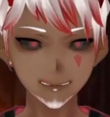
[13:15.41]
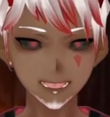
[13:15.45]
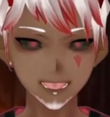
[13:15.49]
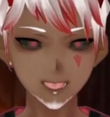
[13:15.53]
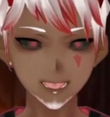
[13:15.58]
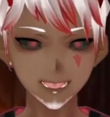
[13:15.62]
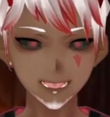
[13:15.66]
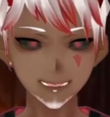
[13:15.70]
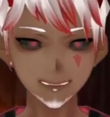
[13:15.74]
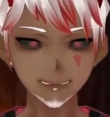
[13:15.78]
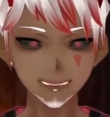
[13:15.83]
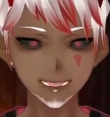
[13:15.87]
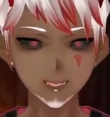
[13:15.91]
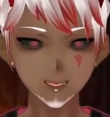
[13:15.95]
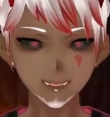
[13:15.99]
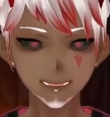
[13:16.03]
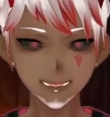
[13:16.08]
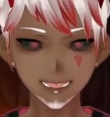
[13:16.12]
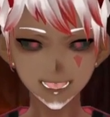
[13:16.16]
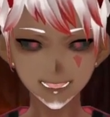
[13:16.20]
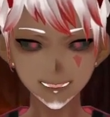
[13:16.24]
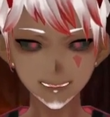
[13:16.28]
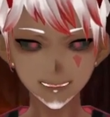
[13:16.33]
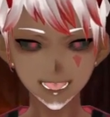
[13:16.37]
But this
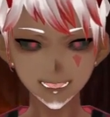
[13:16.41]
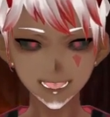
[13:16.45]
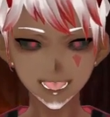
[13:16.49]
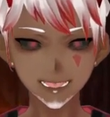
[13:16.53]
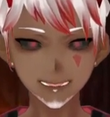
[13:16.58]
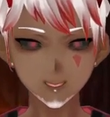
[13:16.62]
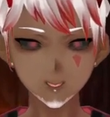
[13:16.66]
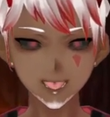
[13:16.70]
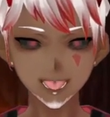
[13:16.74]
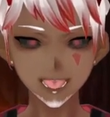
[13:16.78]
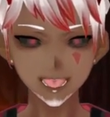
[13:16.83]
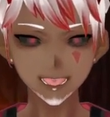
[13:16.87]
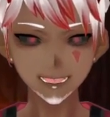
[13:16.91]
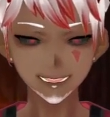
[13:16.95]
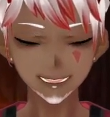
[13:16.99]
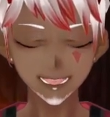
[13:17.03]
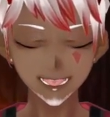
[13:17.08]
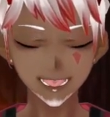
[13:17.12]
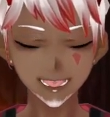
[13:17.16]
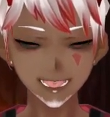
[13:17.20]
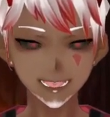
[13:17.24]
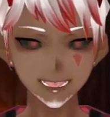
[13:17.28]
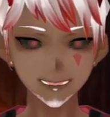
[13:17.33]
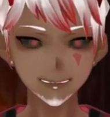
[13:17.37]
usually happens when I'm playing a
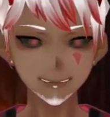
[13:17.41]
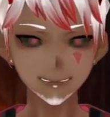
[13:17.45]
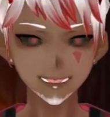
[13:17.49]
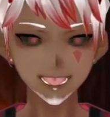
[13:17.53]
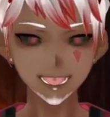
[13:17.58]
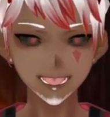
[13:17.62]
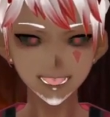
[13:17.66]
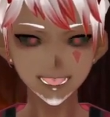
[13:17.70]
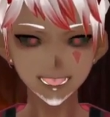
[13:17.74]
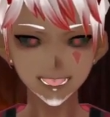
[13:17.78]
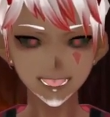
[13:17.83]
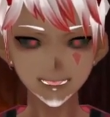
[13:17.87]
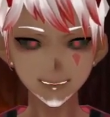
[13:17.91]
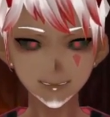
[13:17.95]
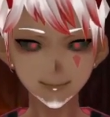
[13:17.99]
game. It's like